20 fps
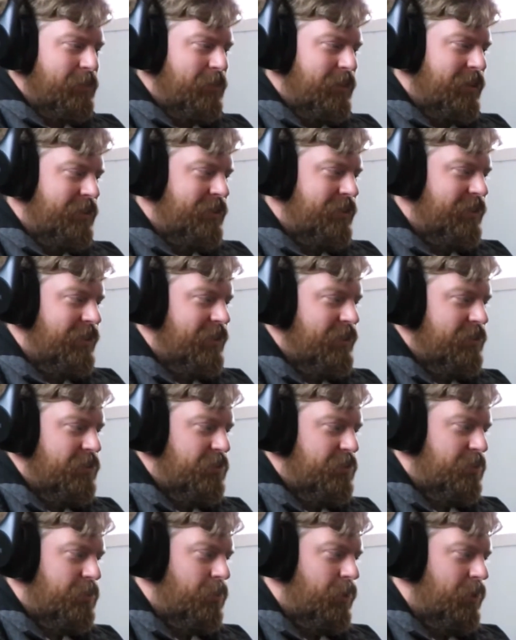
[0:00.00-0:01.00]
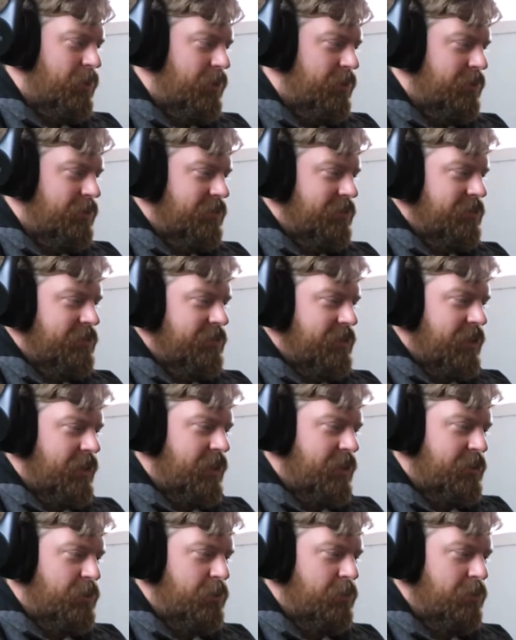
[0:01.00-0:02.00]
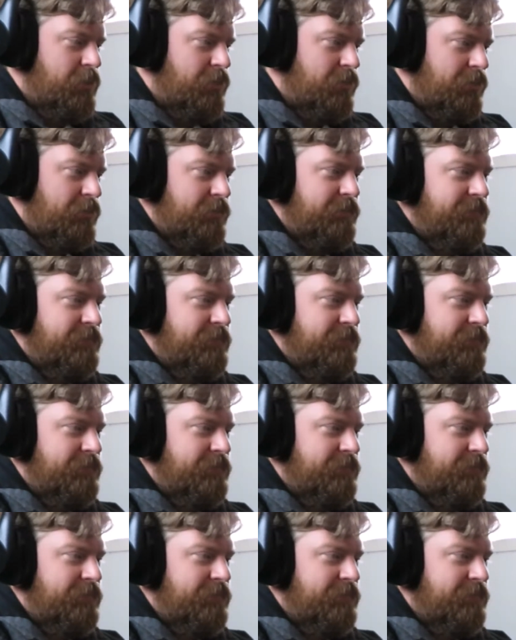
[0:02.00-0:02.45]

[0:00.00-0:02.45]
with Squirt, Little Dude.